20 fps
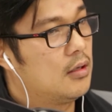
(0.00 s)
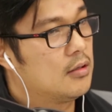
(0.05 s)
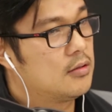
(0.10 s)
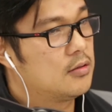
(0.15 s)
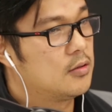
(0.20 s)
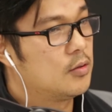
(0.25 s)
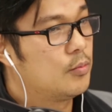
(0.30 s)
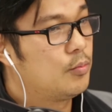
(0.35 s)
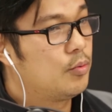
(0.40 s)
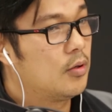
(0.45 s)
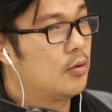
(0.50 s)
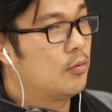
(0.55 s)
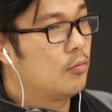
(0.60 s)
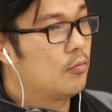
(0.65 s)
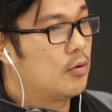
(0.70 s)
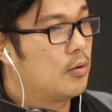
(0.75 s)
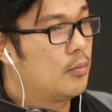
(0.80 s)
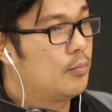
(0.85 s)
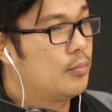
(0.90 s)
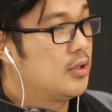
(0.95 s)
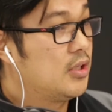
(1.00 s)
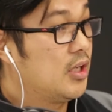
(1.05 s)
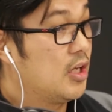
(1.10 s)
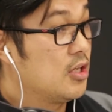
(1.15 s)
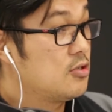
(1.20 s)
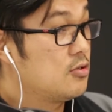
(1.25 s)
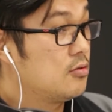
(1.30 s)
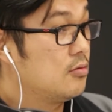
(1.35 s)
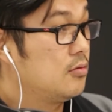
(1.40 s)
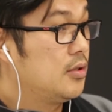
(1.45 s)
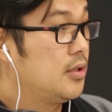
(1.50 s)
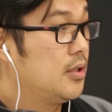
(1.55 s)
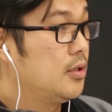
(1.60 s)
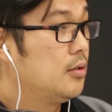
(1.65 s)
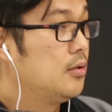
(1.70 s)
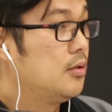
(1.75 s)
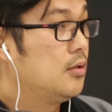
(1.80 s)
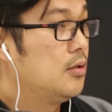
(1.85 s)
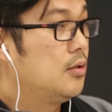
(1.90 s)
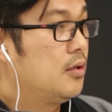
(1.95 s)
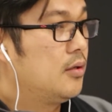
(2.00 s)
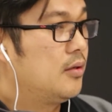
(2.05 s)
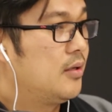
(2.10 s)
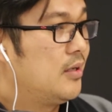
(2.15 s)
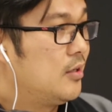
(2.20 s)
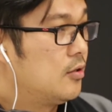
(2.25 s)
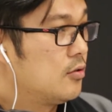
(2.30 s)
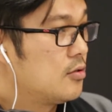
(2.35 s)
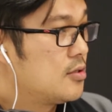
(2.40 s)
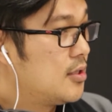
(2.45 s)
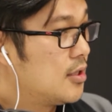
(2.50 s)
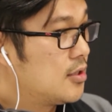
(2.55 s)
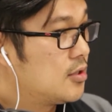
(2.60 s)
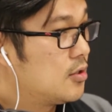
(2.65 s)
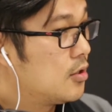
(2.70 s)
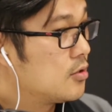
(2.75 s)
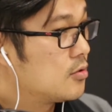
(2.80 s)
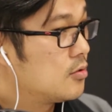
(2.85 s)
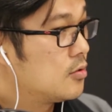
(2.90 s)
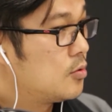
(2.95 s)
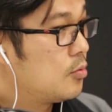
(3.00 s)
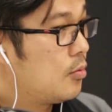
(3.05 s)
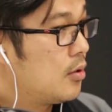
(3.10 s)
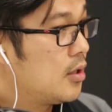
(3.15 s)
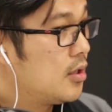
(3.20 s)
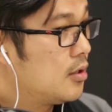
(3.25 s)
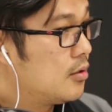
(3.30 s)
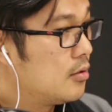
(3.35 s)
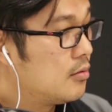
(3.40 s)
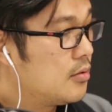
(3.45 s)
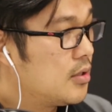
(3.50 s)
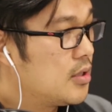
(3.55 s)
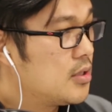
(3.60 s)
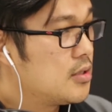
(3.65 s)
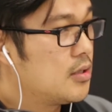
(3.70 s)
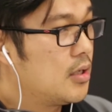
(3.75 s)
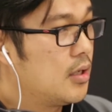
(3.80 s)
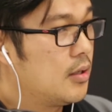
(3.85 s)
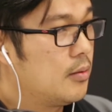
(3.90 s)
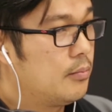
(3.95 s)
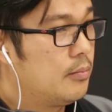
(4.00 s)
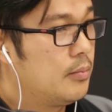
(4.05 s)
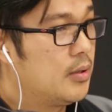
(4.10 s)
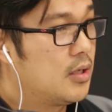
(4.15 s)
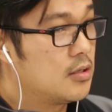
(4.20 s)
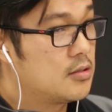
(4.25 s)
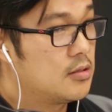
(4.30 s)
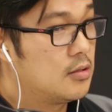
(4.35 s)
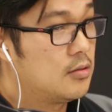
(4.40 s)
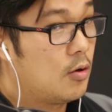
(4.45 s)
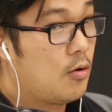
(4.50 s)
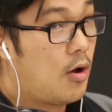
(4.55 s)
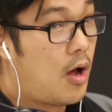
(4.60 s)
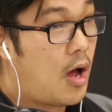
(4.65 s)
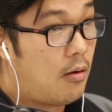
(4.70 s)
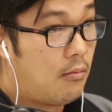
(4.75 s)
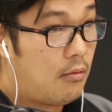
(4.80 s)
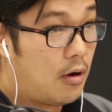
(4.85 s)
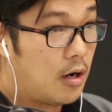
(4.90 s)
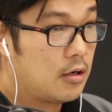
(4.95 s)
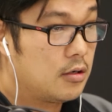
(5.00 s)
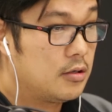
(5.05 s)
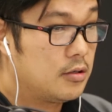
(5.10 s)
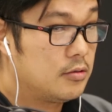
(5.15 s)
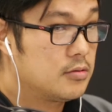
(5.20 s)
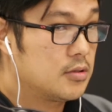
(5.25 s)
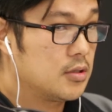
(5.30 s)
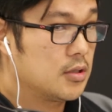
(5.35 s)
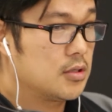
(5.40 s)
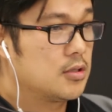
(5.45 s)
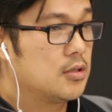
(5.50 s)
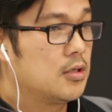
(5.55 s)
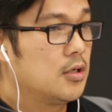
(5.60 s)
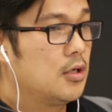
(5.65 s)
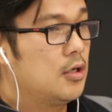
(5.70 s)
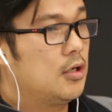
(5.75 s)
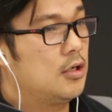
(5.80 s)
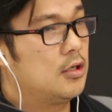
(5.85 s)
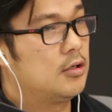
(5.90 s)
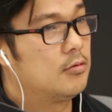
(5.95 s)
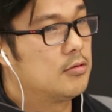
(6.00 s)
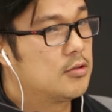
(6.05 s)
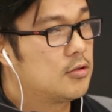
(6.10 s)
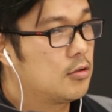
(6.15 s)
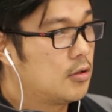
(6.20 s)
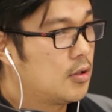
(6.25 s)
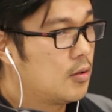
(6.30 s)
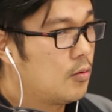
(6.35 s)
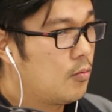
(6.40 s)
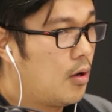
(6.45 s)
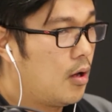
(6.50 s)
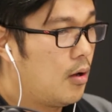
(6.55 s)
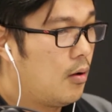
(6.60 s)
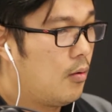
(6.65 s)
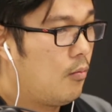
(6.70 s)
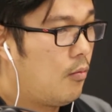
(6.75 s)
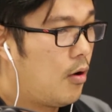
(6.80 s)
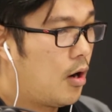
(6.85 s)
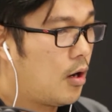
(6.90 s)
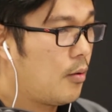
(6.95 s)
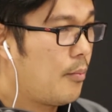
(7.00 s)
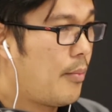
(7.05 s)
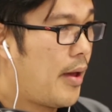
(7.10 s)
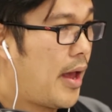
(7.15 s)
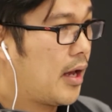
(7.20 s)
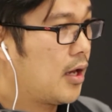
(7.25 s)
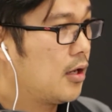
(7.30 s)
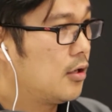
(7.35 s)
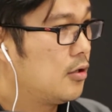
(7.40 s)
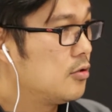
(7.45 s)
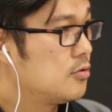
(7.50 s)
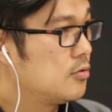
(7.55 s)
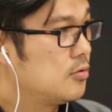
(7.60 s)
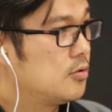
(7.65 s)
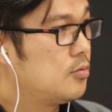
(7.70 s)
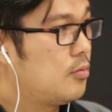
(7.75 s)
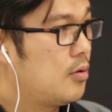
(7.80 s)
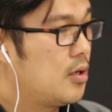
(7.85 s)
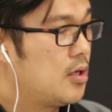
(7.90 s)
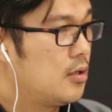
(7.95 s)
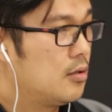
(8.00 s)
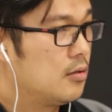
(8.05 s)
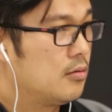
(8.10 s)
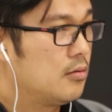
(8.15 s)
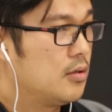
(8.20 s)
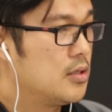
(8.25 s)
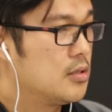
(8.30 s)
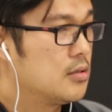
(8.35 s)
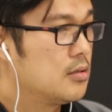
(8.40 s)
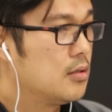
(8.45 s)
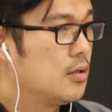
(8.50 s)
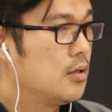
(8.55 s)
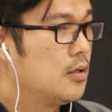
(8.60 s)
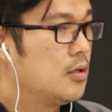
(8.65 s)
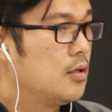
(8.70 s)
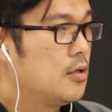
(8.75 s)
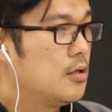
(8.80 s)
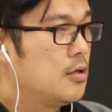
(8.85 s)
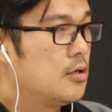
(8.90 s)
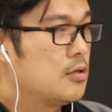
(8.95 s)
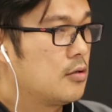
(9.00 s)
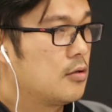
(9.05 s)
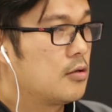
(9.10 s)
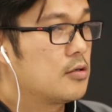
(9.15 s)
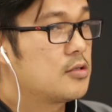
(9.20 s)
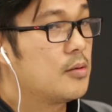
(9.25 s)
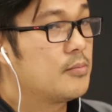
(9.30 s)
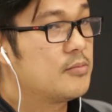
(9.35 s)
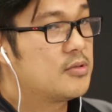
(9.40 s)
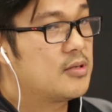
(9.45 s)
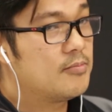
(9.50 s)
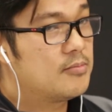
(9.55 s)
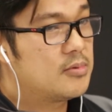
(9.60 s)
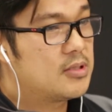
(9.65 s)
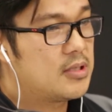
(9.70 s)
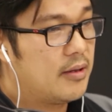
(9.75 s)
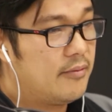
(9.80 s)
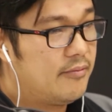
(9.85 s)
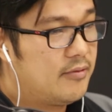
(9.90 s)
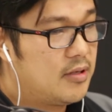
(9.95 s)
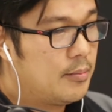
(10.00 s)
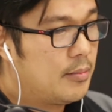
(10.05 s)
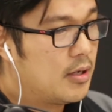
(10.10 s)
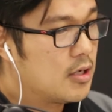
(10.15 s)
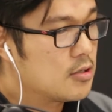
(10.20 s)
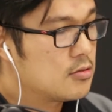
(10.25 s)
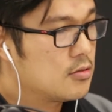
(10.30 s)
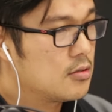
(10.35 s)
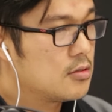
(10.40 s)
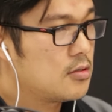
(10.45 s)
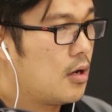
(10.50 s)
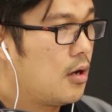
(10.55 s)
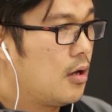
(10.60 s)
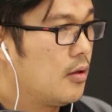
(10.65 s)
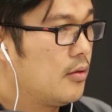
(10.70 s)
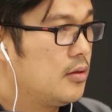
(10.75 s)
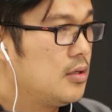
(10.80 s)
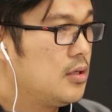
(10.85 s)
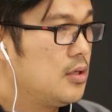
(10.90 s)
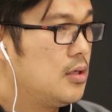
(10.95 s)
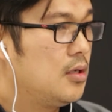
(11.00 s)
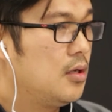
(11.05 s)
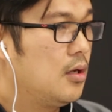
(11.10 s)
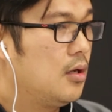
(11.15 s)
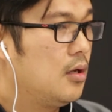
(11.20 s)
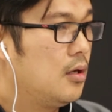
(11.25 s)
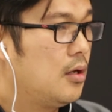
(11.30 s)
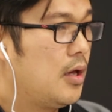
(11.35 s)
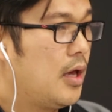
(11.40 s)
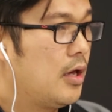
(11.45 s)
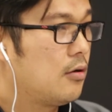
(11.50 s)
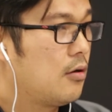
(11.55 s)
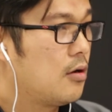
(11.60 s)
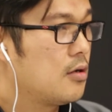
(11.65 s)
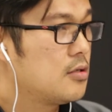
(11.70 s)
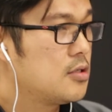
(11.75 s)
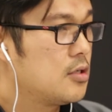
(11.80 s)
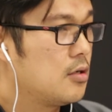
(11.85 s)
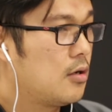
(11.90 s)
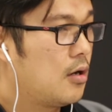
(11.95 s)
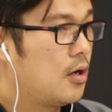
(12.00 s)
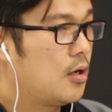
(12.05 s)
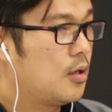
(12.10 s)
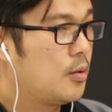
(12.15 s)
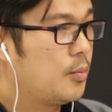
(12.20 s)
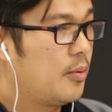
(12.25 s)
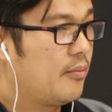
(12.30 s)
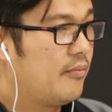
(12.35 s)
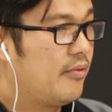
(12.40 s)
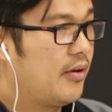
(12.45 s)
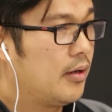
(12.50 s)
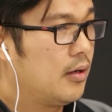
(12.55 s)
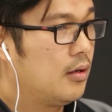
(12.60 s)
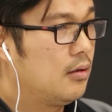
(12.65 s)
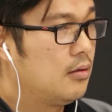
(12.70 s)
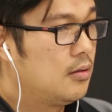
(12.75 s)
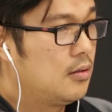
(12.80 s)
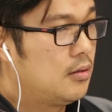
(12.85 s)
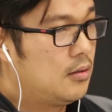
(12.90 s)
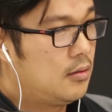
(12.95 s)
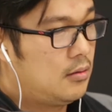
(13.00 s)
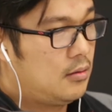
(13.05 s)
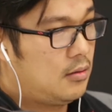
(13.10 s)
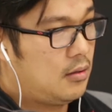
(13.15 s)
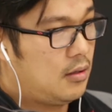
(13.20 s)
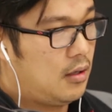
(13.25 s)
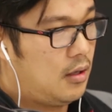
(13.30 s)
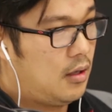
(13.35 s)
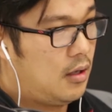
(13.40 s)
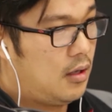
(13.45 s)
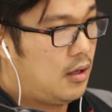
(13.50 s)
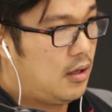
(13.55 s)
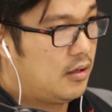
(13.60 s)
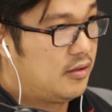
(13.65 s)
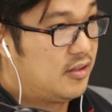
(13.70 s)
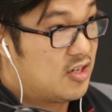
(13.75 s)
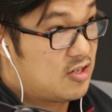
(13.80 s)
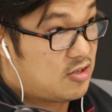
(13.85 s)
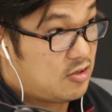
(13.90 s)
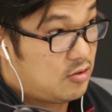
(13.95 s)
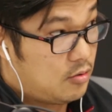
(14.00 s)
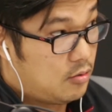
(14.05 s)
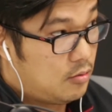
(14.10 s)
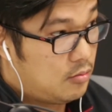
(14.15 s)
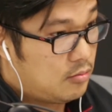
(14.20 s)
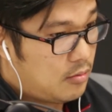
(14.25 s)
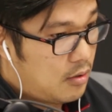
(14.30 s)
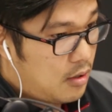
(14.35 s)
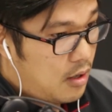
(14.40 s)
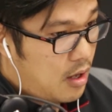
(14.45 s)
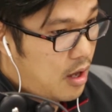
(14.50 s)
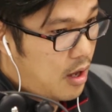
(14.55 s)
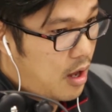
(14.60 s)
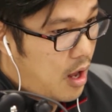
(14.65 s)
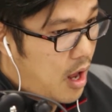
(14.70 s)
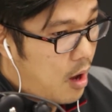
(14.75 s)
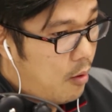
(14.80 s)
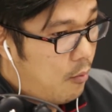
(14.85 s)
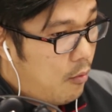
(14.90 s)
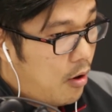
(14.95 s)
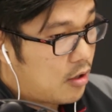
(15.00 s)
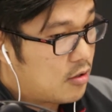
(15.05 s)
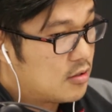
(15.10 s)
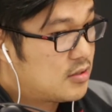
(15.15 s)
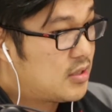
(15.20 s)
to the point where potentially the heater's set to 120 degrees, and because of no hot water usage, you're returning water back at 120 degrees. So there's some safety measures on the NRCR to prevent additional hot water